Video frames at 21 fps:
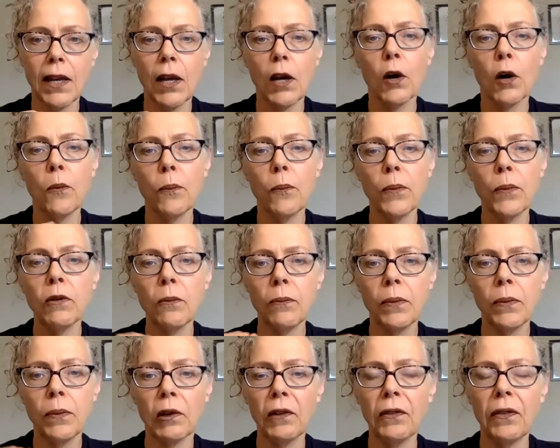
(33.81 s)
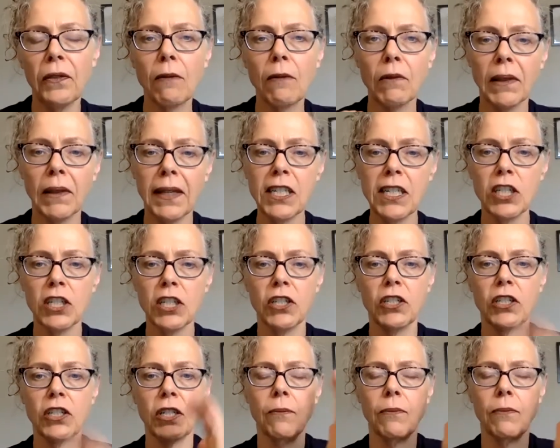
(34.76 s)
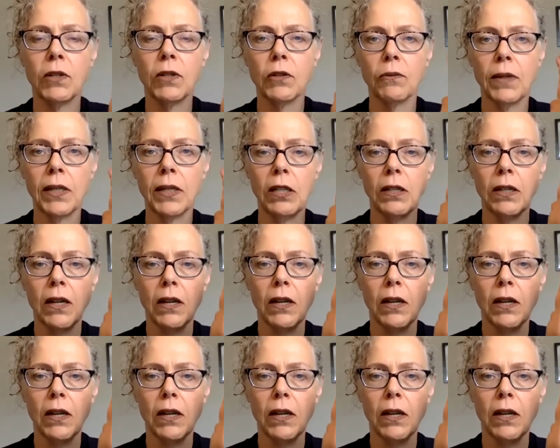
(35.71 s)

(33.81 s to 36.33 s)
help you to build that relationship between